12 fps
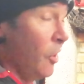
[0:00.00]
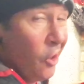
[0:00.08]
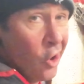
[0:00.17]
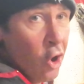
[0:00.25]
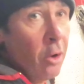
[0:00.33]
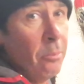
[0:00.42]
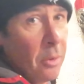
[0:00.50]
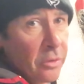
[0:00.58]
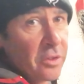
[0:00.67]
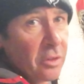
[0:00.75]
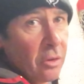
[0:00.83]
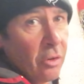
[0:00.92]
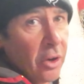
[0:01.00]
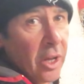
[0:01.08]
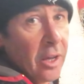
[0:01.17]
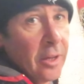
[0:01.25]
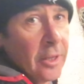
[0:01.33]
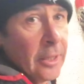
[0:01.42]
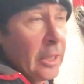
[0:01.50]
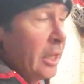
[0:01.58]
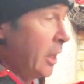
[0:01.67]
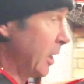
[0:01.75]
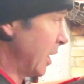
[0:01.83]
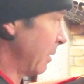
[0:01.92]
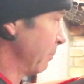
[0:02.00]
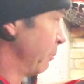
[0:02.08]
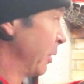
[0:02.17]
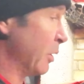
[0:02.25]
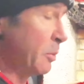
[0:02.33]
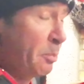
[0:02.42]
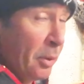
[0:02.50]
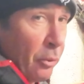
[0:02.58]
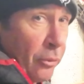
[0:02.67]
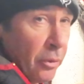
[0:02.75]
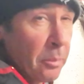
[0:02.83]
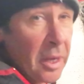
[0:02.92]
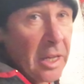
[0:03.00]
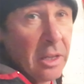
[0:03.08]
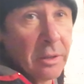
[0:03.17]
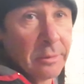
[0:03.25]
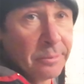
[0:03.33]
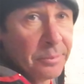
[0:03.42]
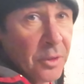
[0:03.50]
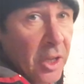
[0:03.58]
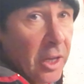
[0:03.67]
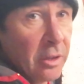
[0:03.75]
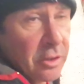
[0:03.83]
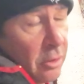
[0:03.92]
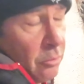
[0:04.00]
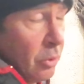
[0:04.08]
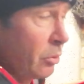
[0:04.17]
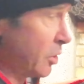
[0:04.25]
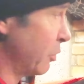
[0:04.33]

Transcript: a lot of mods on it, um, but it's built for me. Yeah, so it won't